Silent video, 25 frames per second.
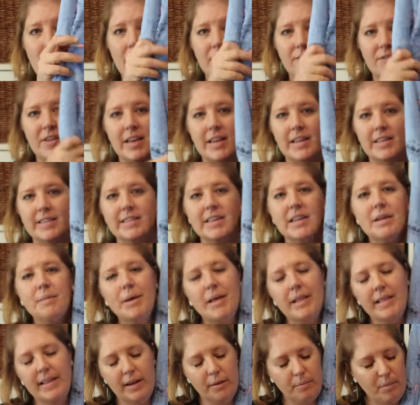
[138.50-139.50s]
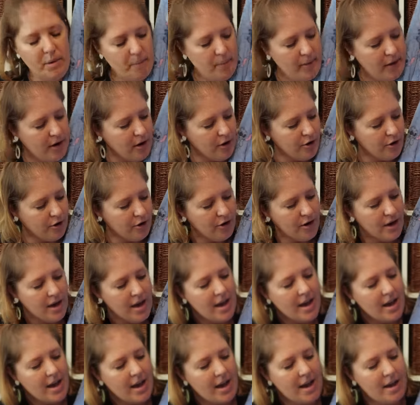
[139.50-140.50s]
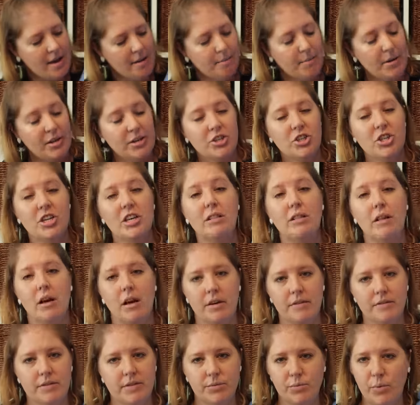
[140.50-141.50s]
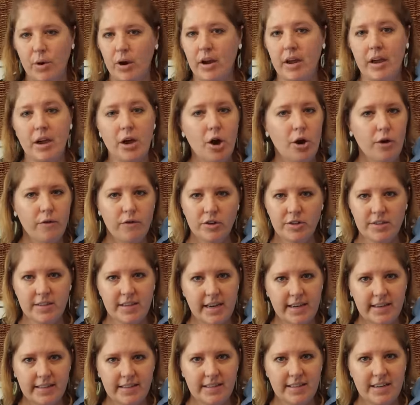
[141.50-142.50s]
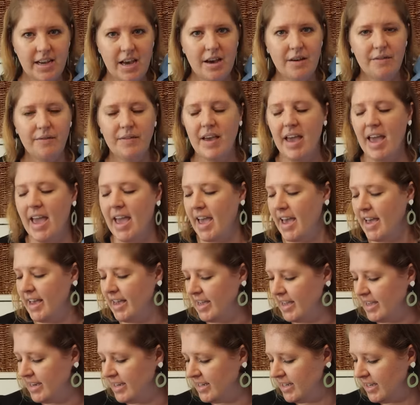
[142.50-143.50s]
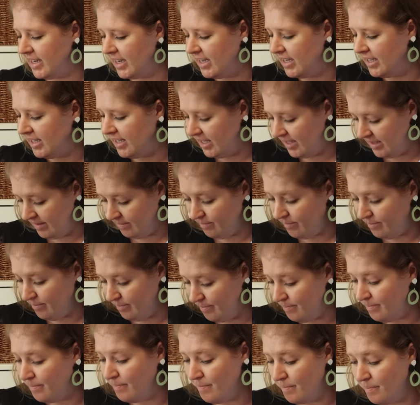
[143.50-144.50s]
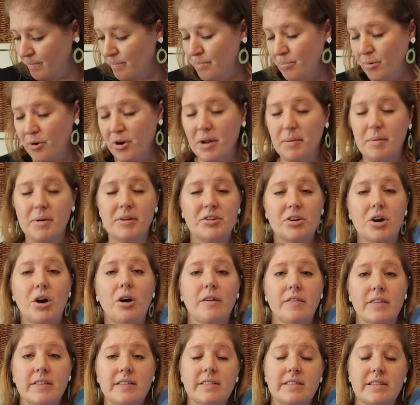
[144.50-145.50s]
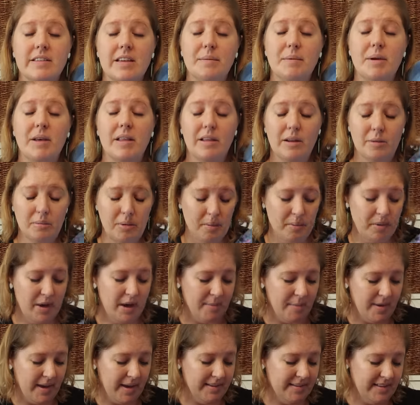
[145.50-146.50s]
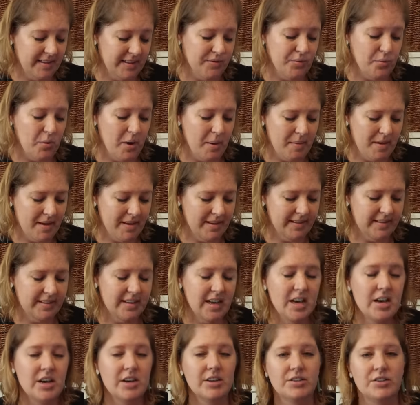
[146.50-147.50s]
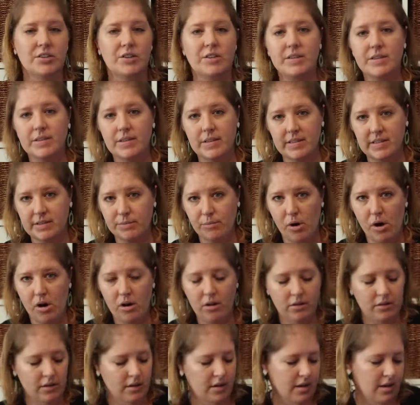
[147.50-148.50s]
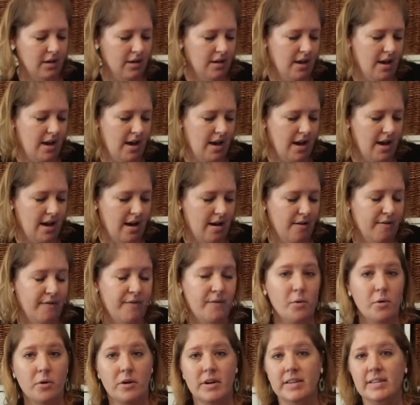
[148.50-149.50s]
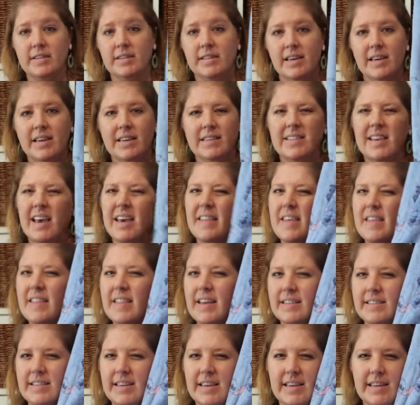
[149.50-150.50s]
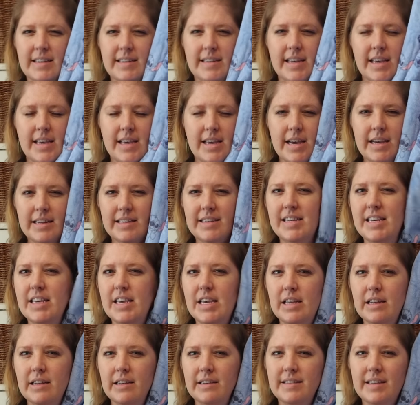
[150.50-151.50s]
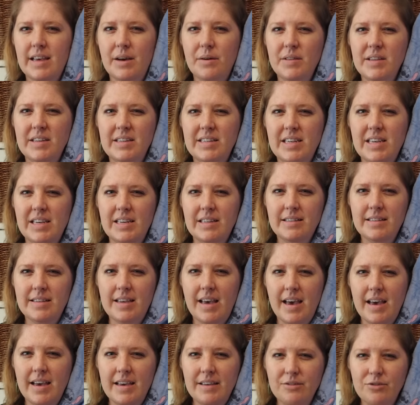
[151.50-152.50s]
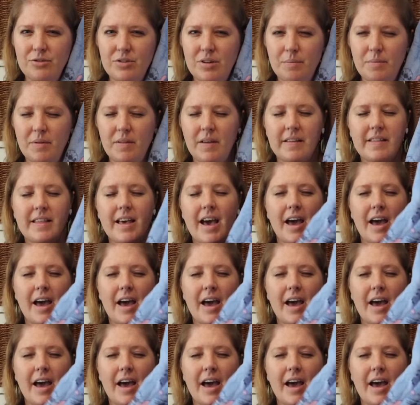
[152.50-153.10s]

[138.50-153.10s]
comfy. It is gonna be a little bit big on her, um, but she loves wearing oversized stuff and pretty much all this is gonna be a little bit big because it's women's. So this is a small uh, four to six. I think that's like a, a teen. Is that with a teen size or something like